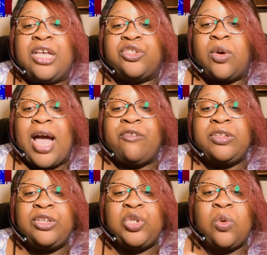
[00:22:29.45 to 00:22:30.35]
So
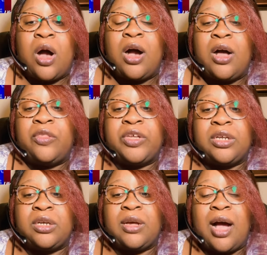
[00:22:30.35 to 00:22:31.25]
after they do all
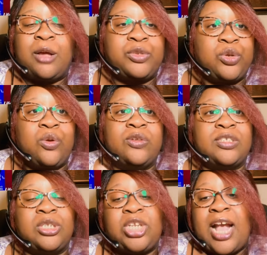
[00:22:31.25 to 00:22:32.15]
the obstacles
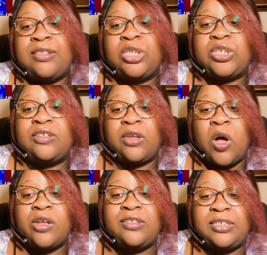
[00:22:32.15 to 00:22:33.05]
and the challenges, they
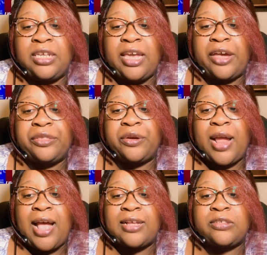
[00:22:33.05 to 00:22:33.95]
all sit together
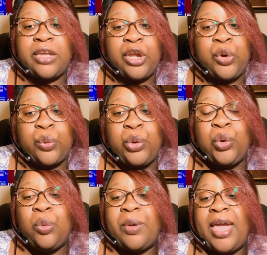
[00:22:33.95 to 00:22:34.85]
as a
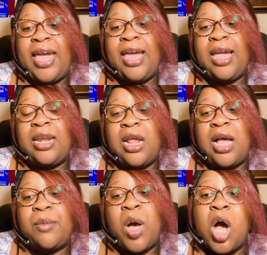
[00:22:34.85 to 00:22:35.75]
group, and
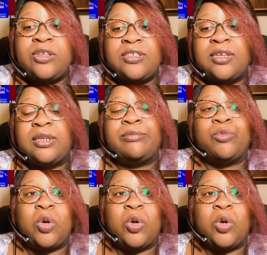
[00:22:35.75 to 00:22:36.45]
Austin